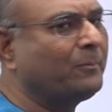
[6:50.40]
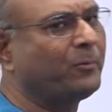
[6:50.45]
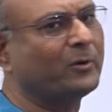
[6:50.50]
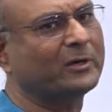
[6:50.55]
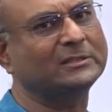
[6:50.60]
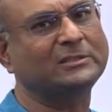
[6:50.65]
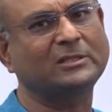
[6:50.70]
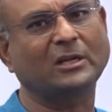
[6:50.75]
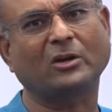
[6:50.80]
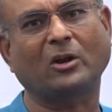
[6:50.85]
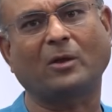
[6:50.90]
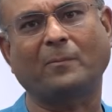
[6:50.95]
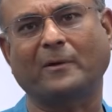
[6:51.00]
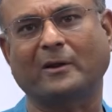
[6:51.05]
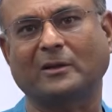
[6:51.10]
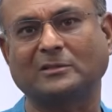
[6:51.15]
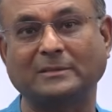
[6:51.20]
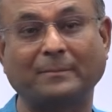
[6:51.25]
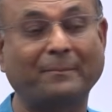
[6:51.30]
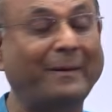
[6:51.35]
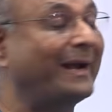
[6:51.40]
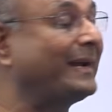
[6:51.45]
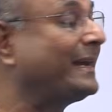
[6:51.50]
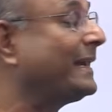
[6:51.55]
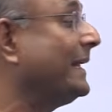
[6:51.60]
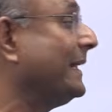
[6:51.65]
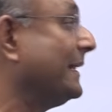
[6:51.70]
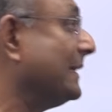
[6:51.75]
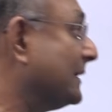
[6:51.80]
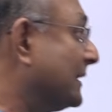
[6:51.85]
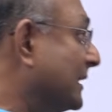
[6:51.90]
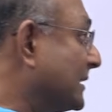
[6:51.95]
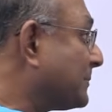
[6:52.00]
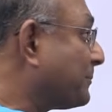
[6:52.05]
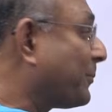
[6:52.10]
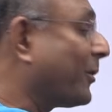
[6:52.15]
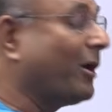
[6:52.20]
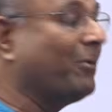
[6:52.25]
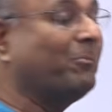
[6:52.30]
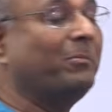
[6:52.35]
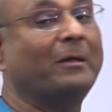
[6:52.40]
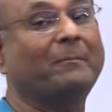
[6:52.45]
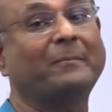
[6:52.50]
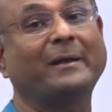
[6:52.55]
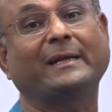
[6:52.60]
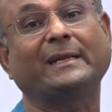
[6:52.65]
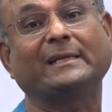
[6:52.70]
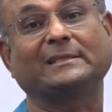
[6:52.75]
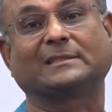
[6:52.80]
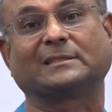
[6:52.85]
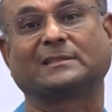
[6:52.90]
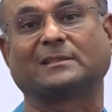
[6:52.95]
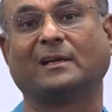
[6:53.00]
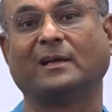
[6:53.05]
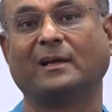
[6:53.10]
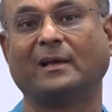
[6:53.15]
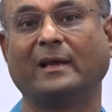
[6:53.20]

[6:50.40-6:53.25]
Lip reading: potential drop across the battery. In this problem it is.